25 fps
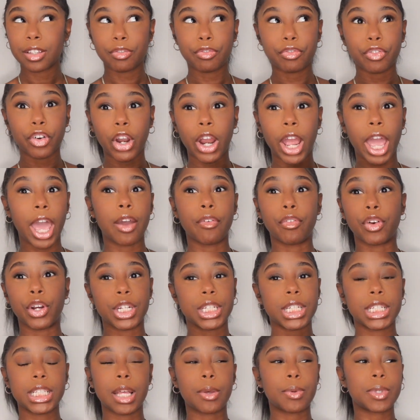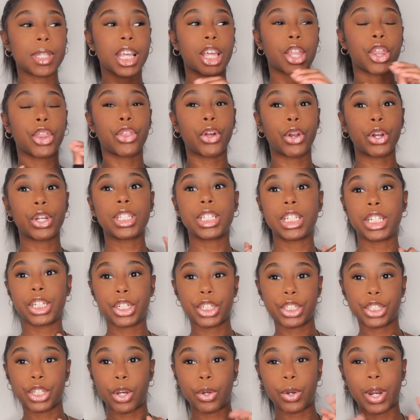forever, since I was like 13
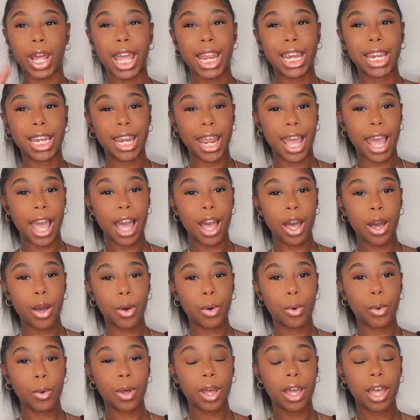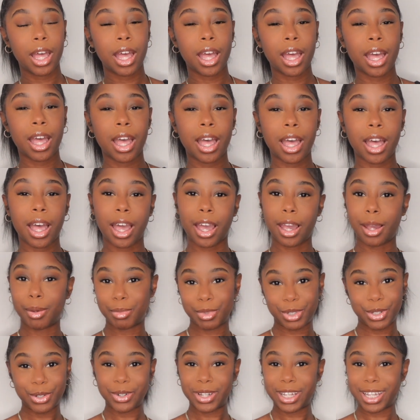years old, and now I'm
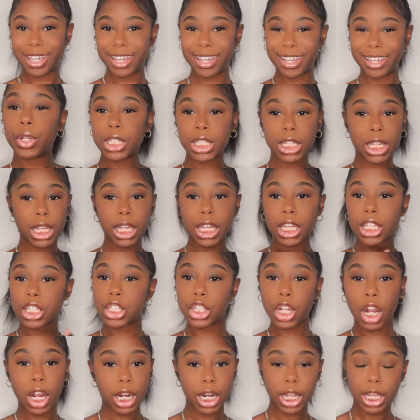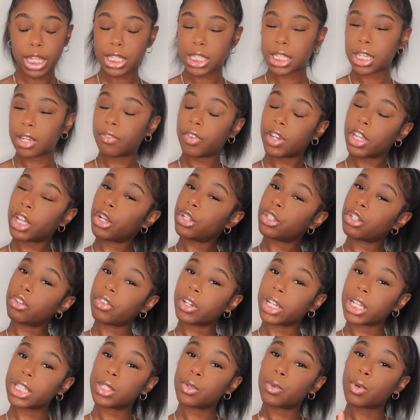doing it. We're just gonna get started into the video. Don't
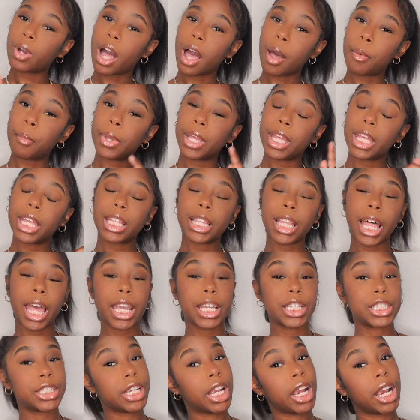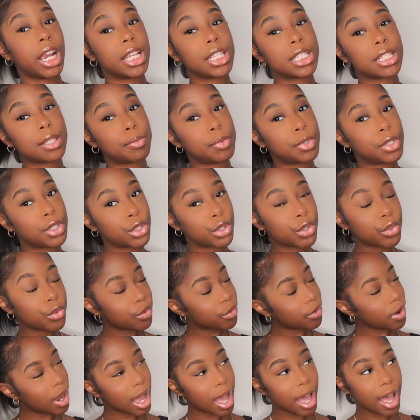forget to comment, like, share, and
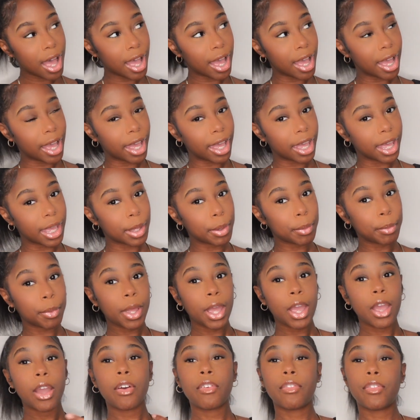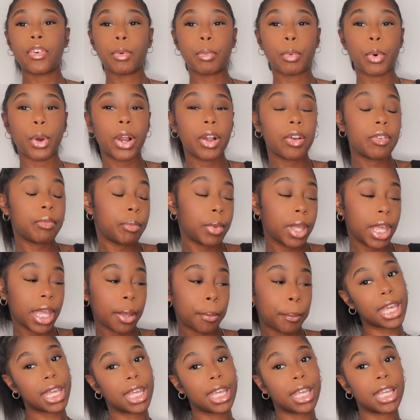subscribe for more of
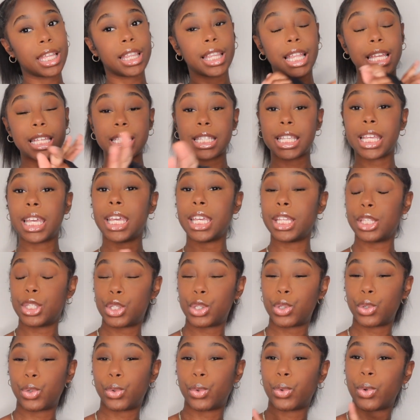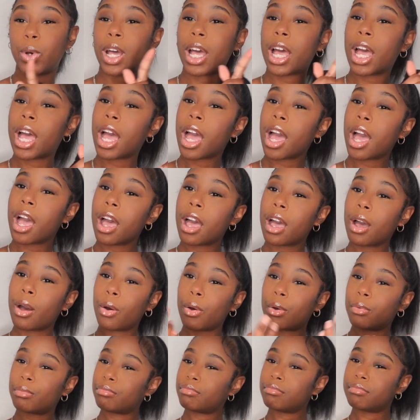me. Let's get into
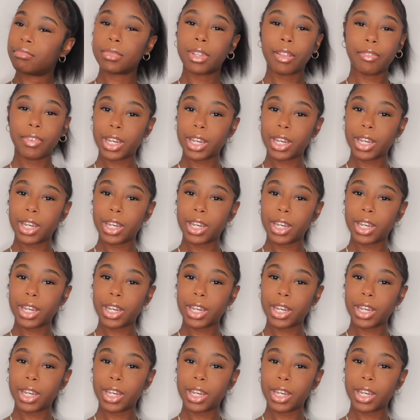the